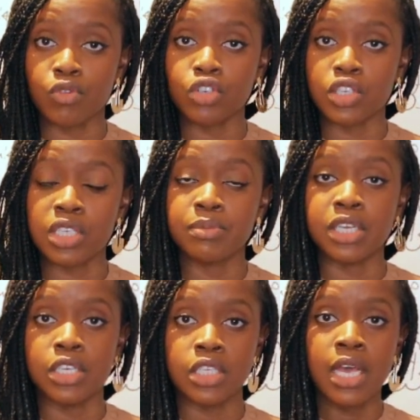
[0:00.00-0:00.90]
Rochester
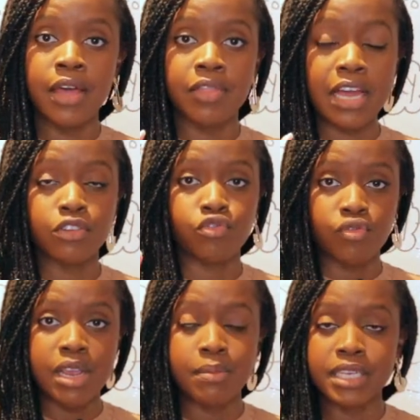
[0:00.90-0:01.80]
because that
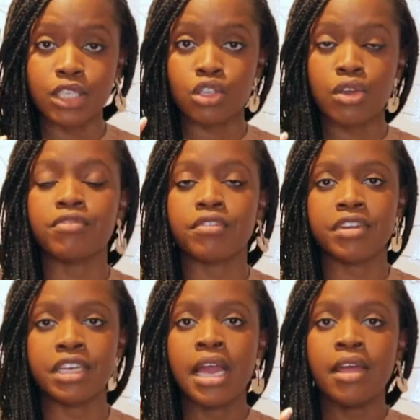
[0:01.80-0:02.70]
dream is so
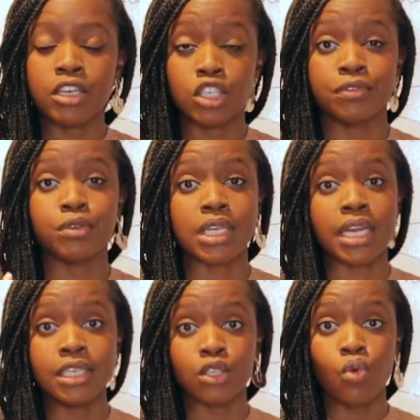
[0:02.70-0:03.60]
vivid that she feels
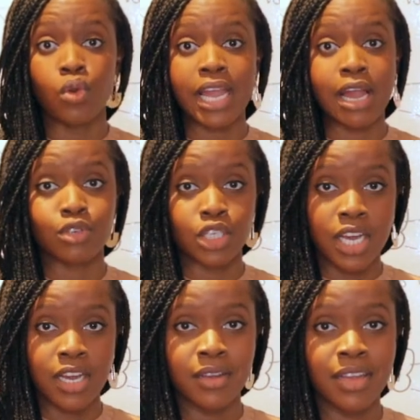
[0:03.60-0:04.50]
like he's calling out to
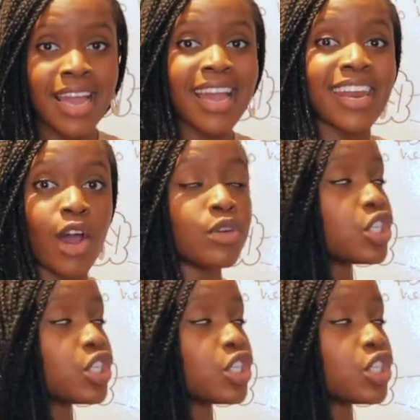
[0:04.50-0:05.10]
her. Now, when